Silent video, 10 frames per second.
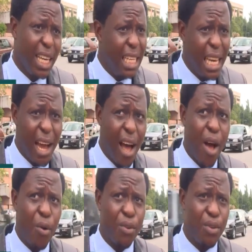in their
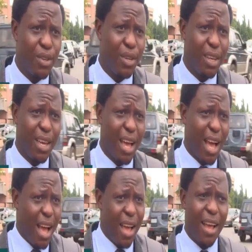house
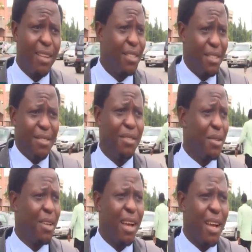
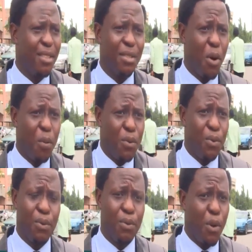and up
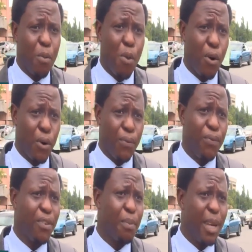to talk more of
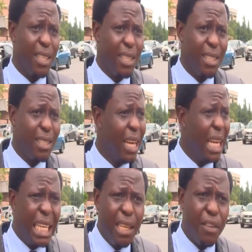spending,
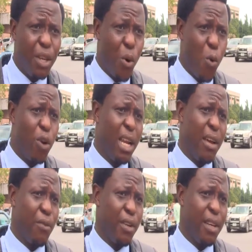living a whole
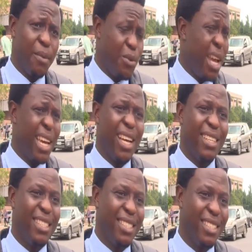life with them. No, I
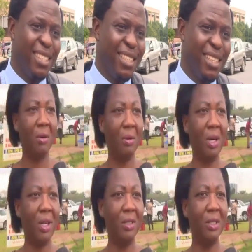can't.
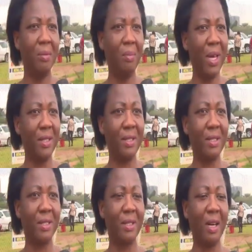Well, it
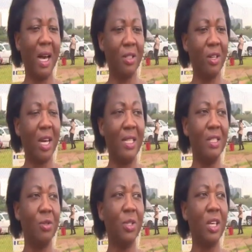depends. As long as
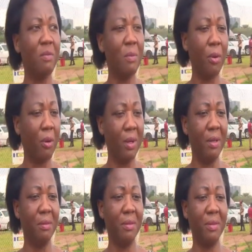they don't give me
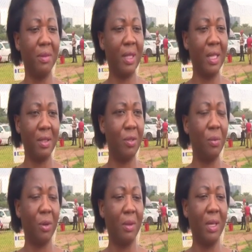problem, it's
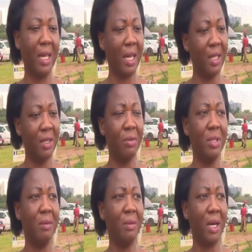no problem. I can live
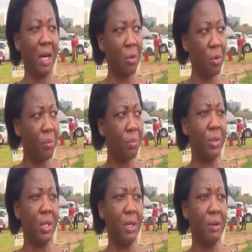with them. I can cope
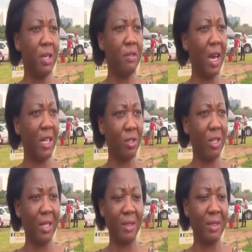with them. As
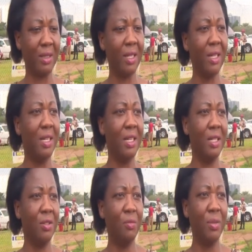long as
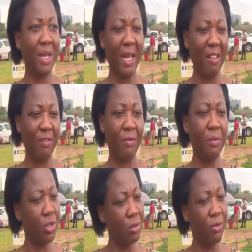they don't make life
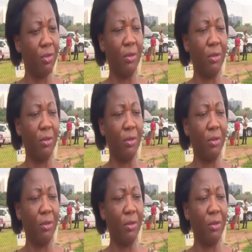miserable for me,
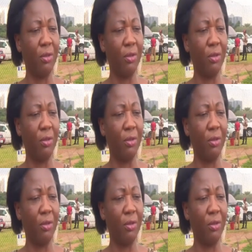there's no